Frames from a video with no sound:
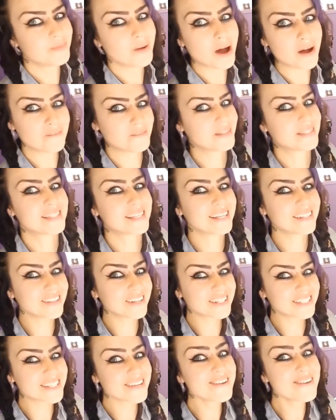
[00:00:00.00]
obviously
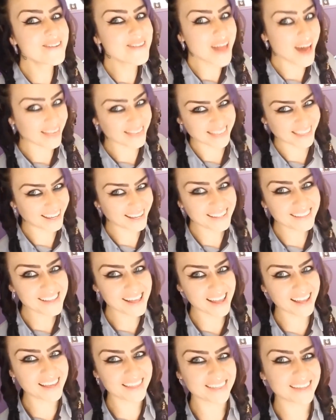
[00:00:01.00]
looked nothing
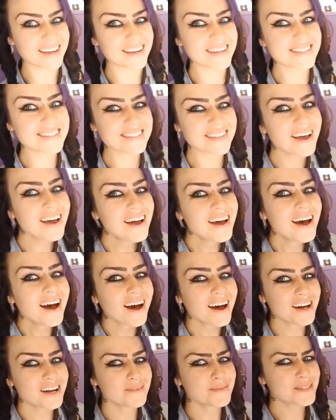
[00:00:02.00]
like this.
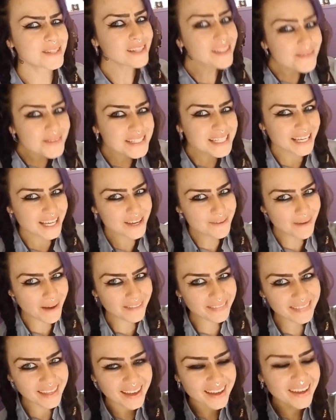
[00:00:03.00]
So let me tell you
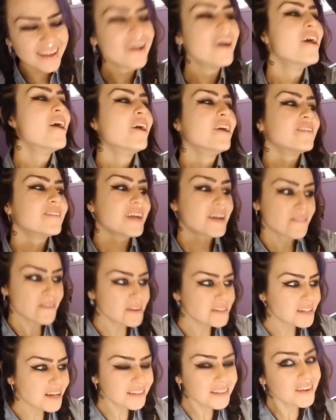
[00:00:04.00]
about that. When I
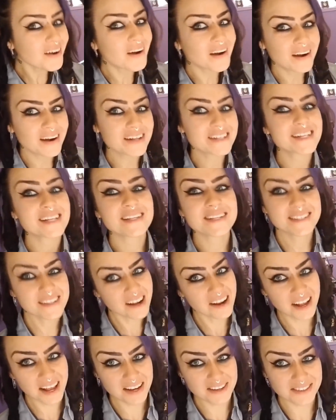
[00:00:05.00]
first got the car, she had the
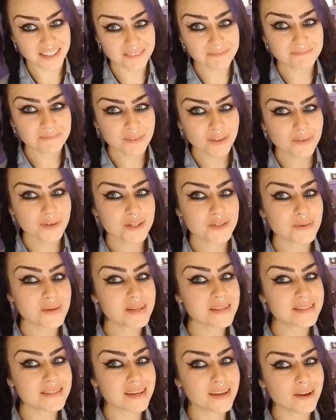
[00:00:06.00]
stock engine, which
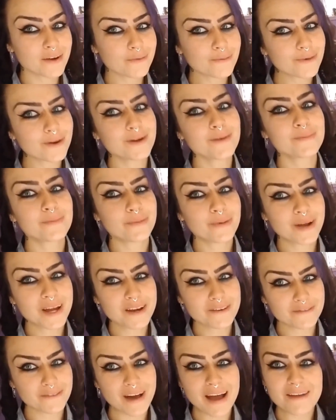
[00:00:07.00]
was a
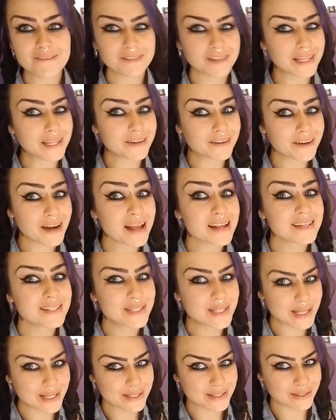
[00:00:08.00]
1.5 liter
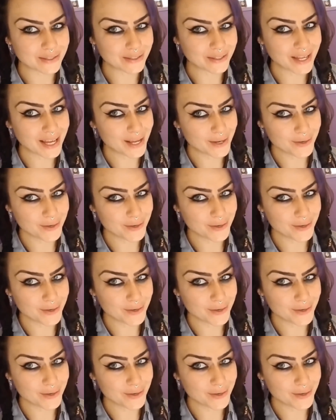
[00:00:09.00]
diesel